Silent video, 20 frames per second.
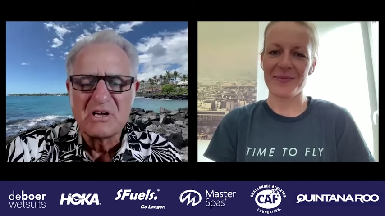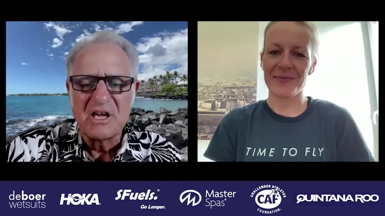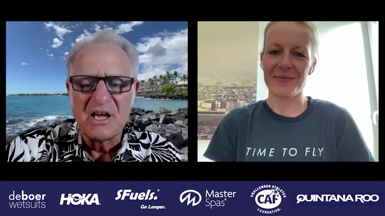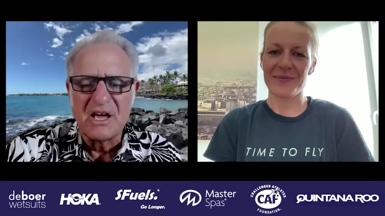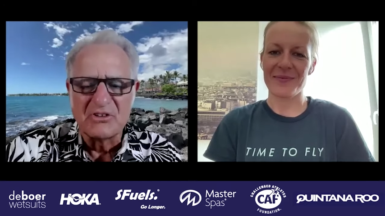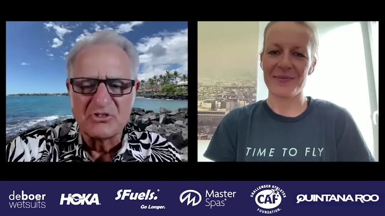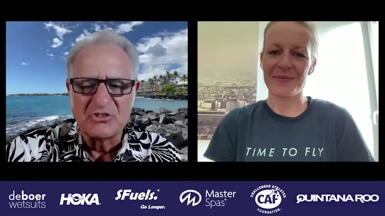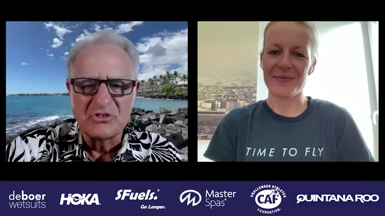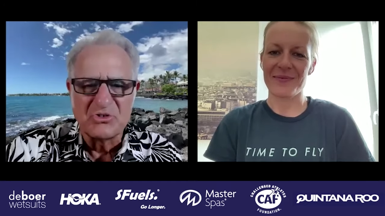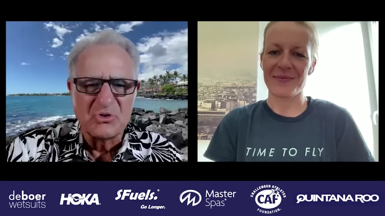
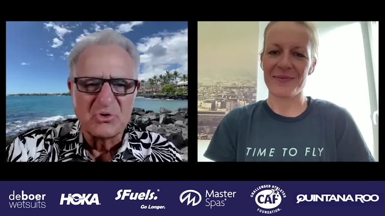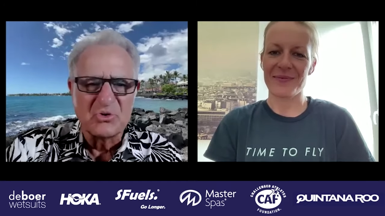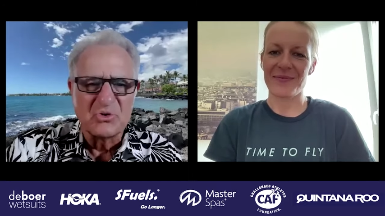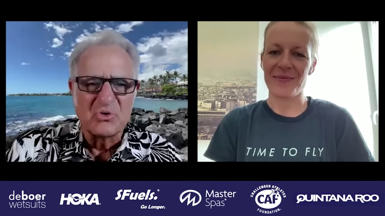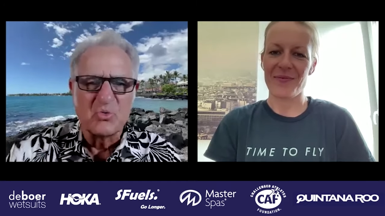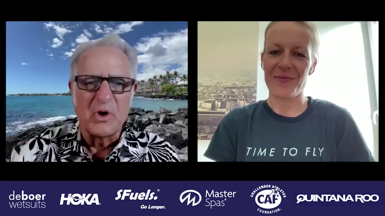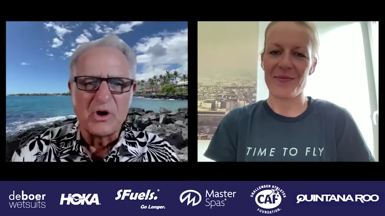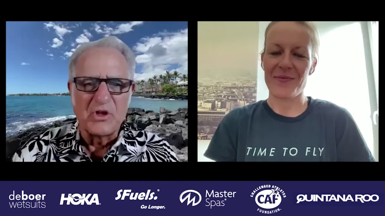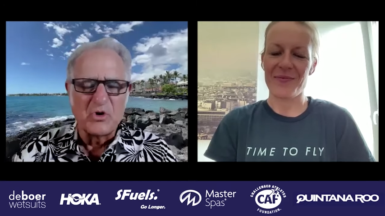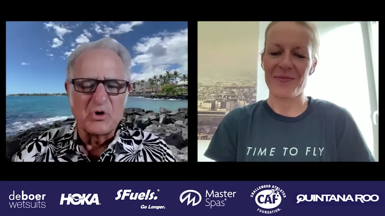Speaker 1: as to
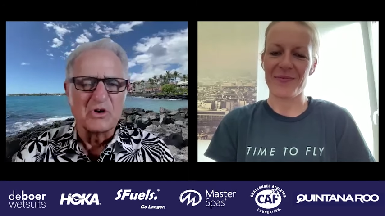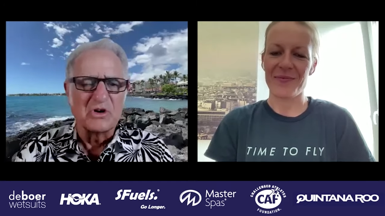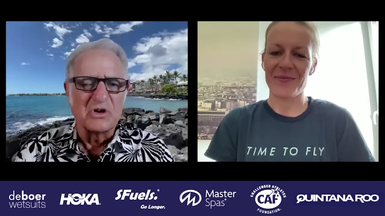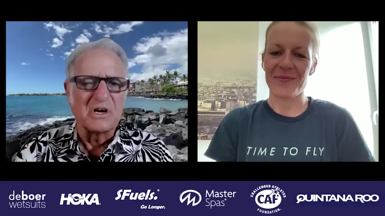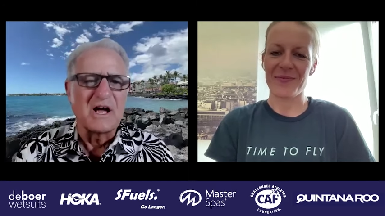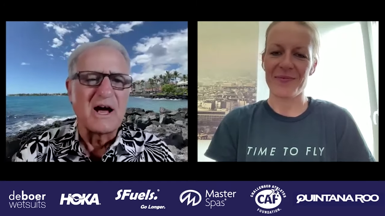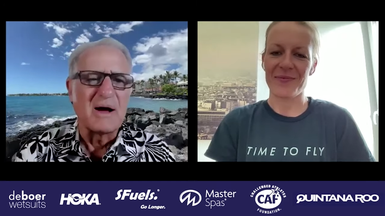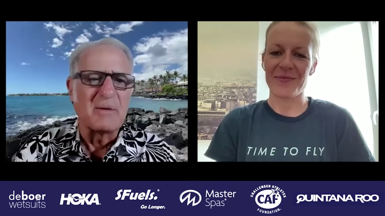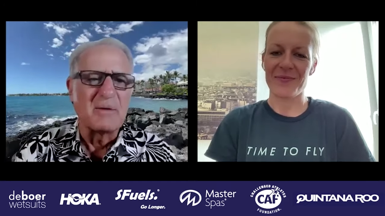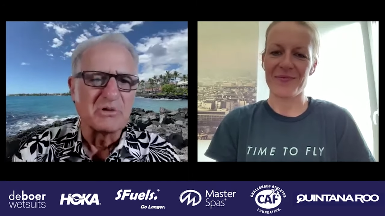what you could
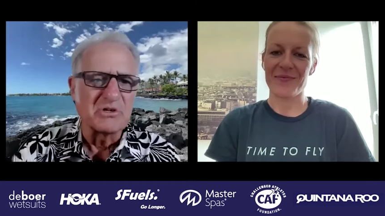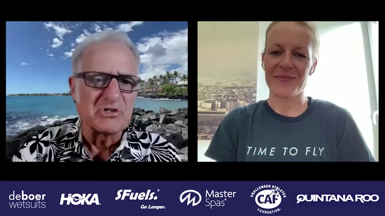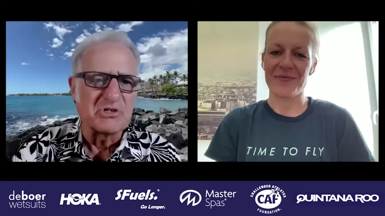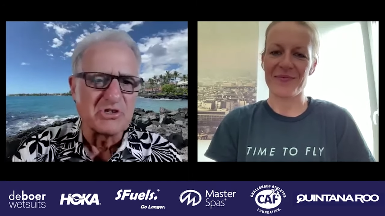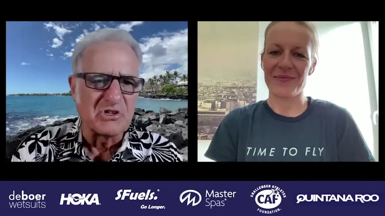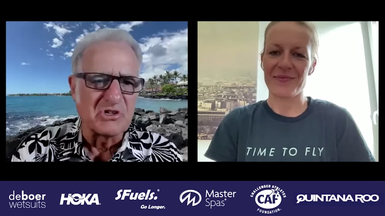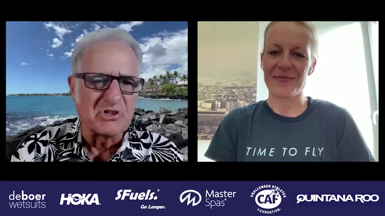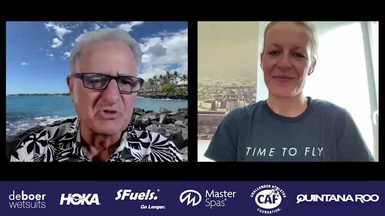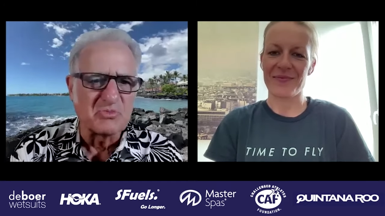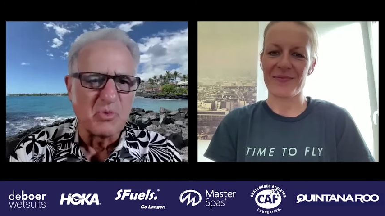accomplish in
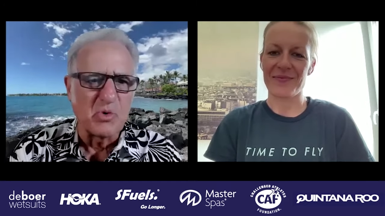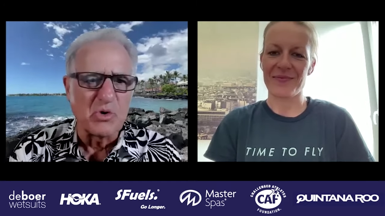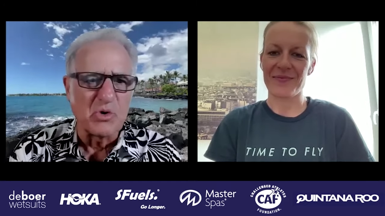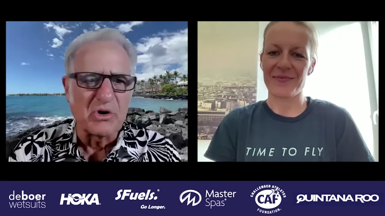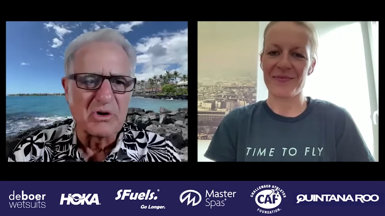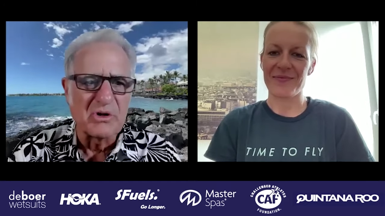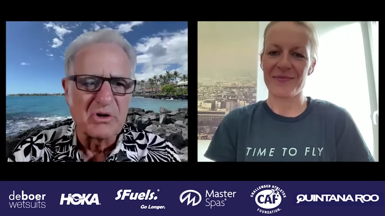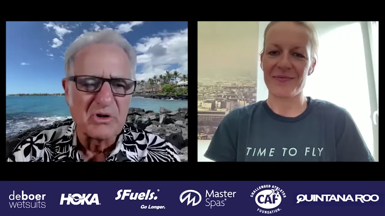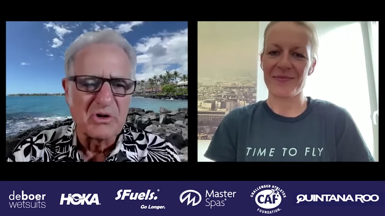this sport?